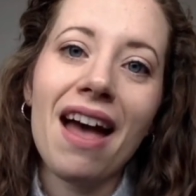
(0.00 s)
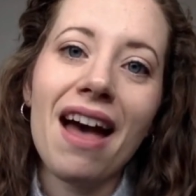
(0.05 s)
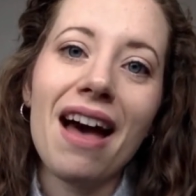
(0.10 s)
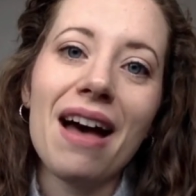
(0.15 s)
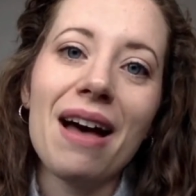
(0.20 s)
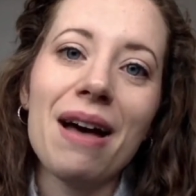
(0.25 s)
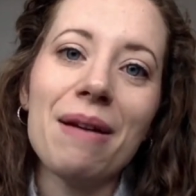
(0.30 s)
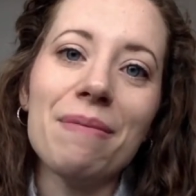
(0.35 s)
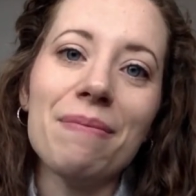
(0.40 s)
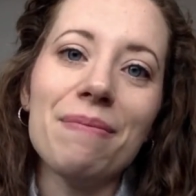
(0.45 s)

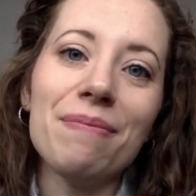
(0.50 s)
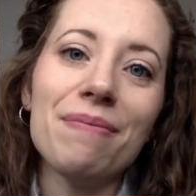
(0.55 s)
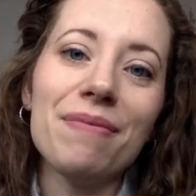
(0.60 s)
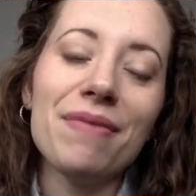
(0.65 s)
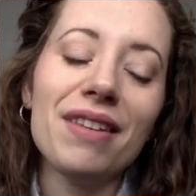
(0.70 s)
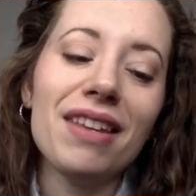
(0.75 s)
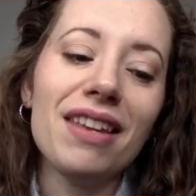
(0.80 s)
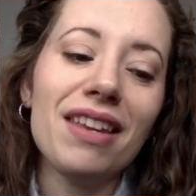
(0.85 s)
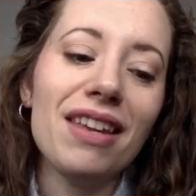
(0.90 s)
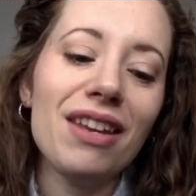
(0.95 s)
Um,
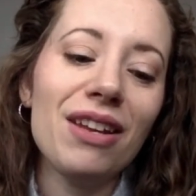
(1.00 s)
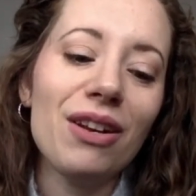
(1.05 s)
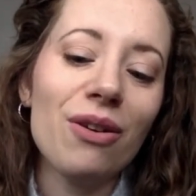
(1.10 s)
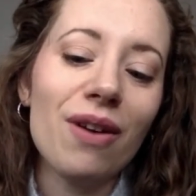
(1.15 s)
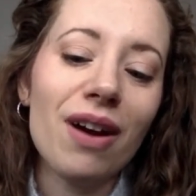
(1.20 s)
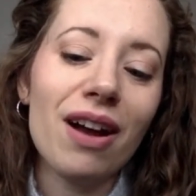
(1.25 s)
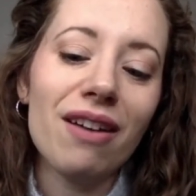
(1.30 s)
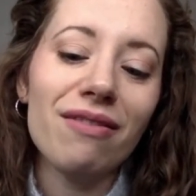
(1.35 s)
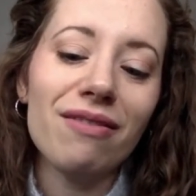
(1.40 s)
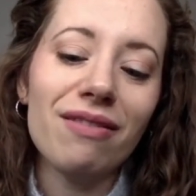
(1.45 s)
you know,
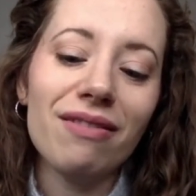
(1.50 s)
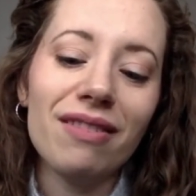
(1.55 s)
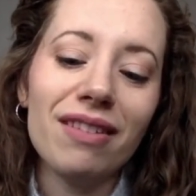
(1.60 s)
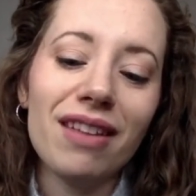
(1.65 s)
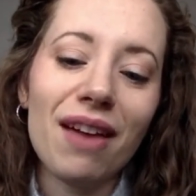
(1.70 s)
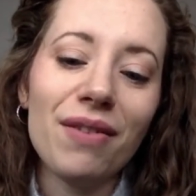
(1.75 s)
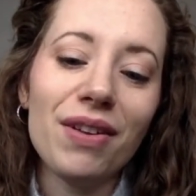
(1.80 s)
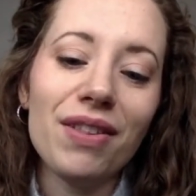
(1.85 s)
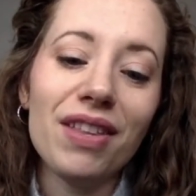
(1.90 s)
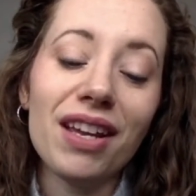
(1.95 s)

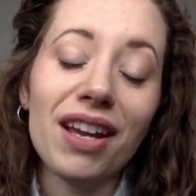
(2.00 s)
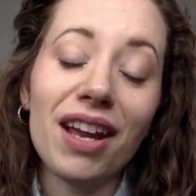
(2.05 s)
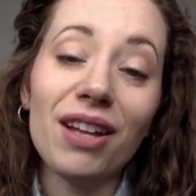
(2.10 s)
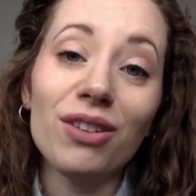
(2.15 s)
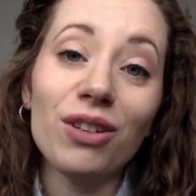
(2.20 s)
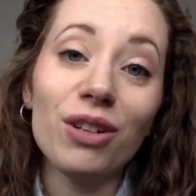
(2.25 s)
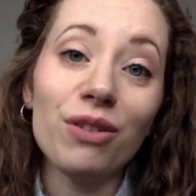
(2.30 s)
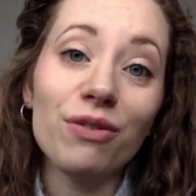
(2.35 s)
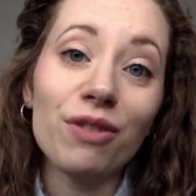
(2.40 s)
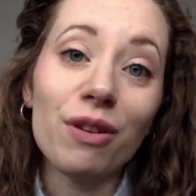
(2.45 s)
everything I
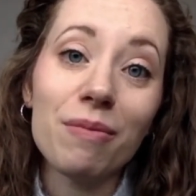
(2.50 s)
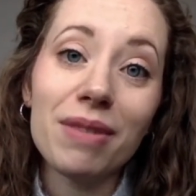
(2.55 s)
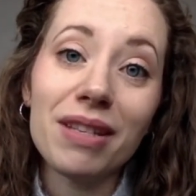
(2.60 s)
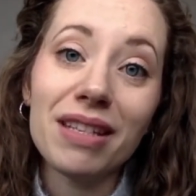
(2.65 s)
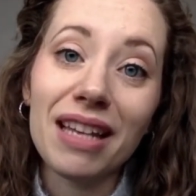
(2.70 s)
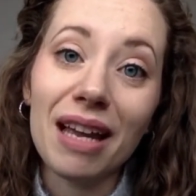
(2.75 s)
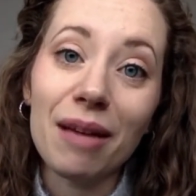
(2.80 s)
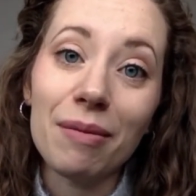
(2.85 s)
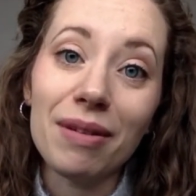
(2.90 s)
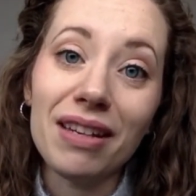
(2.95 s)
learned from
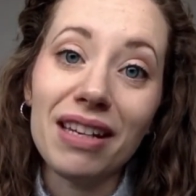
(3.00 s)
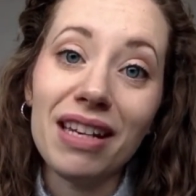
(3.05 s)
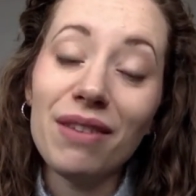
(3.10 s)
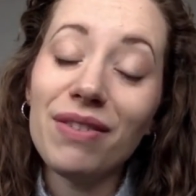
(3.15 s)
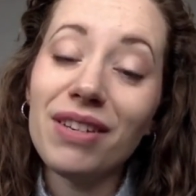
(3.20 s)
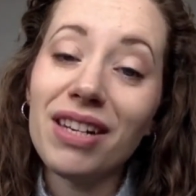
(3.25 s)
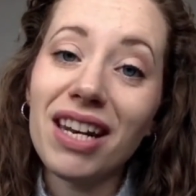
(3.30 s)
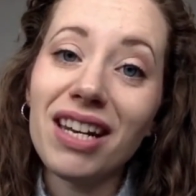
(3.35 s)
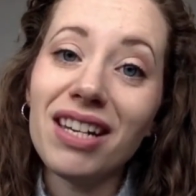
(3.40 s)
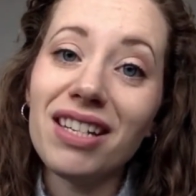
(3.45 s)
Sami,
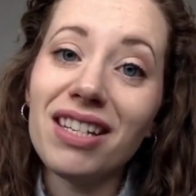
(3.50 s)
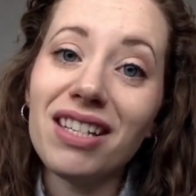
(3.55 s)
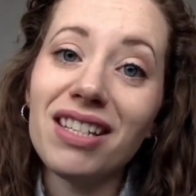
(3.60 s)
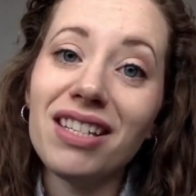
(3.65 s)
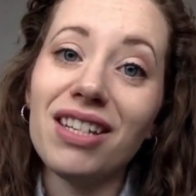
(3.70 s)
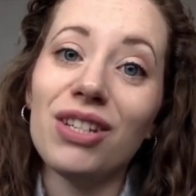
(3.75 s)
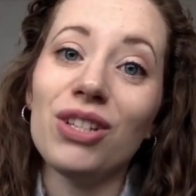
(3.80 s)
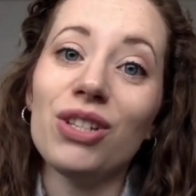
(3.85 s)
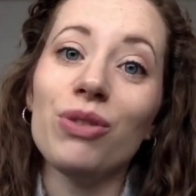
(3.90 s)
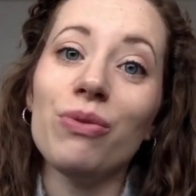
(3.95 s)
even at a
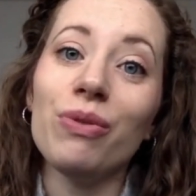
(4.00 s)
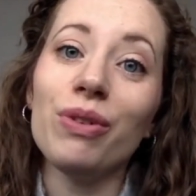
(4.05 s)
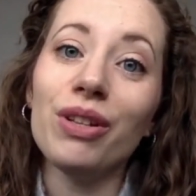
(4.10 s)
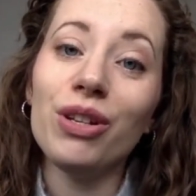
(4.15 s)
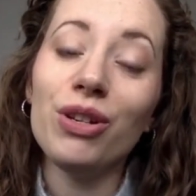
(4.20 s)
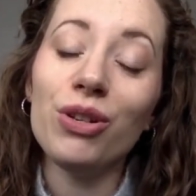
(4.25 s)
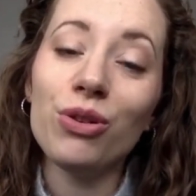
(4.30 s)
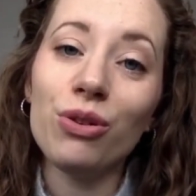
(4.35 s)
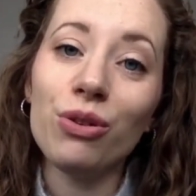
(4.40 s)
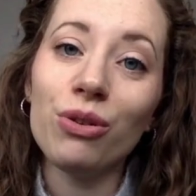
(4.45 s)
distance, really
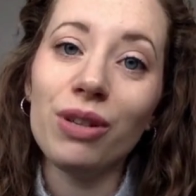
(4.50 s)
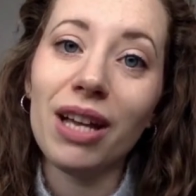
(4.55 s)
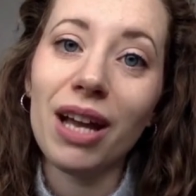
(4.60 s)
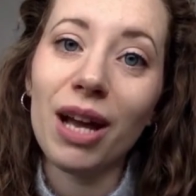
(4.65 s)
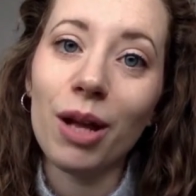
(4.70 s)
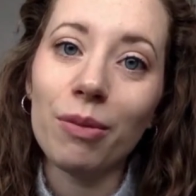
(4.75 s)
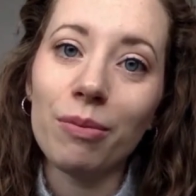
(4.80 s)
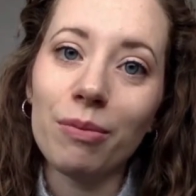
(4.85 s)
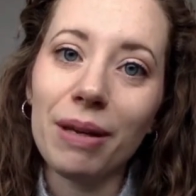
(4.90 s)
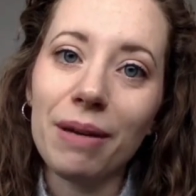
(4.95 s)
truly
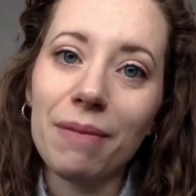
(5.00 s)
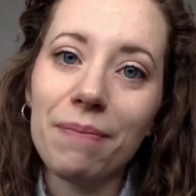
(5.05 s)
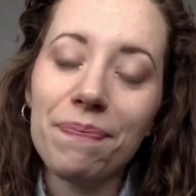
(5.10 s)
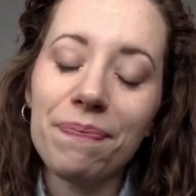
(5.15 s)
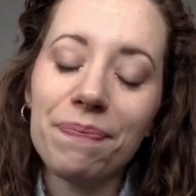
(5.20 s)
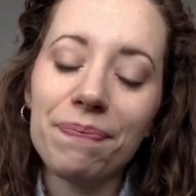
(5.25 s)
helped me.